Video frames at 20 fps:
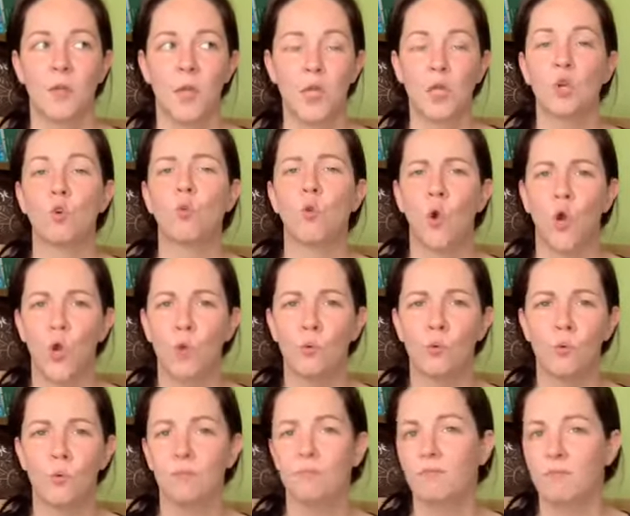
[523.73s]
crone,
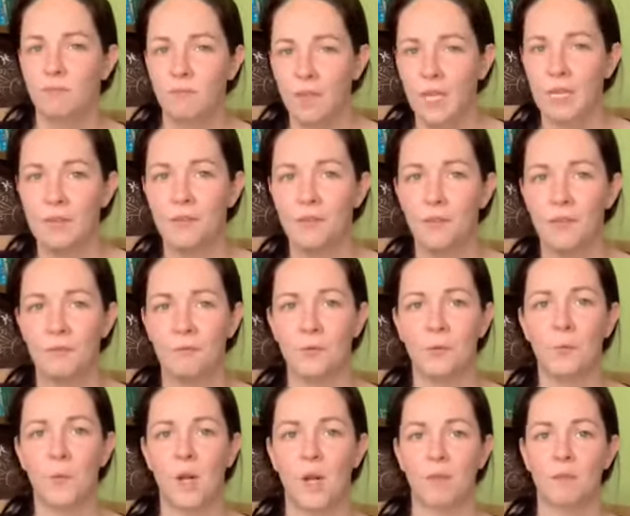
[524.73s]
if you
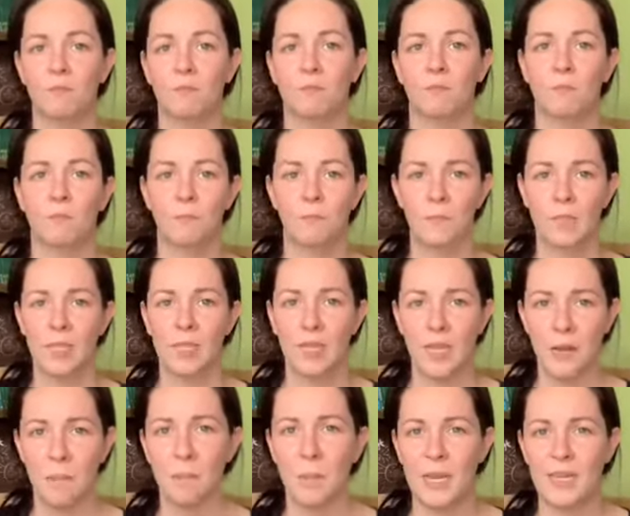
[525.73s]
want to kind
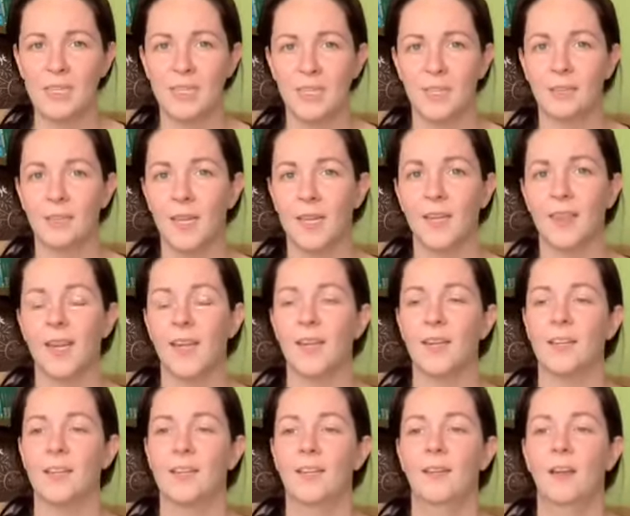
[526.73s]
of basic like that.
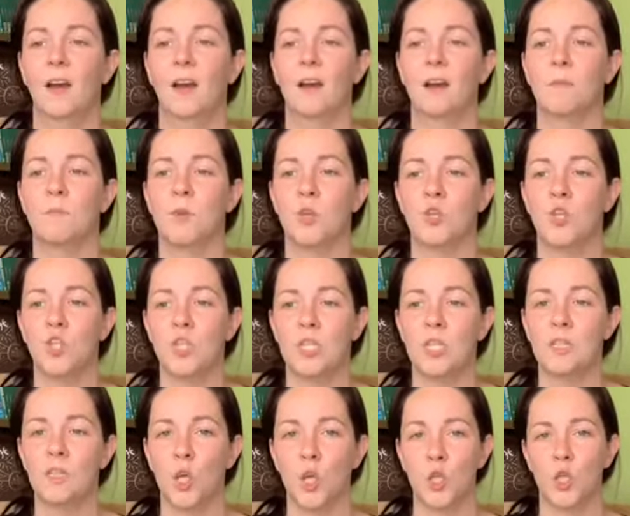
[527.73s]

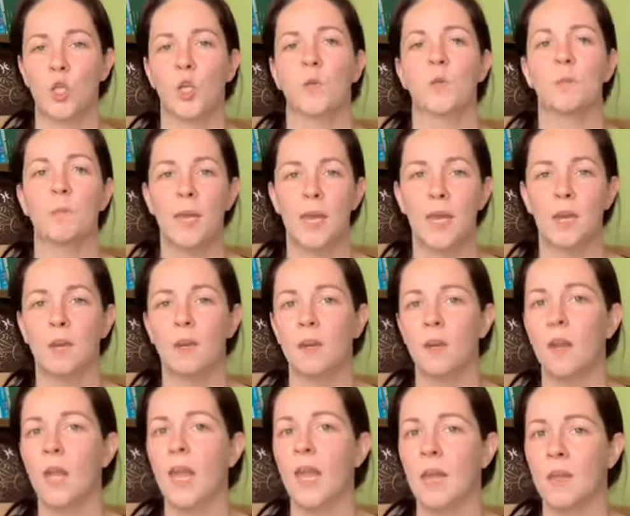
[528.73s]
She's also the maiden
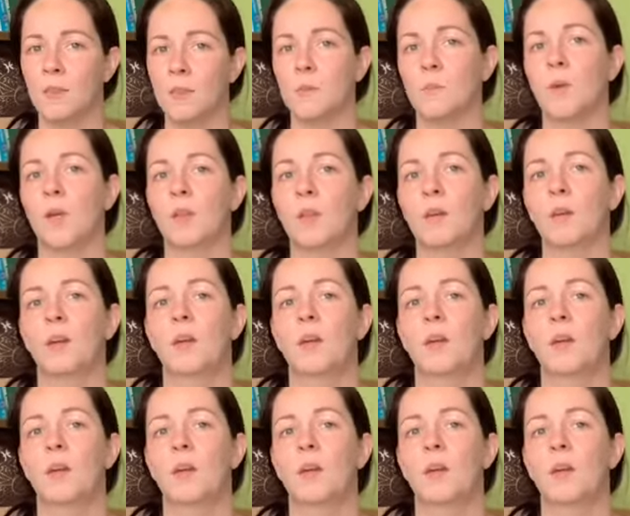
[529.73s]
and the mother,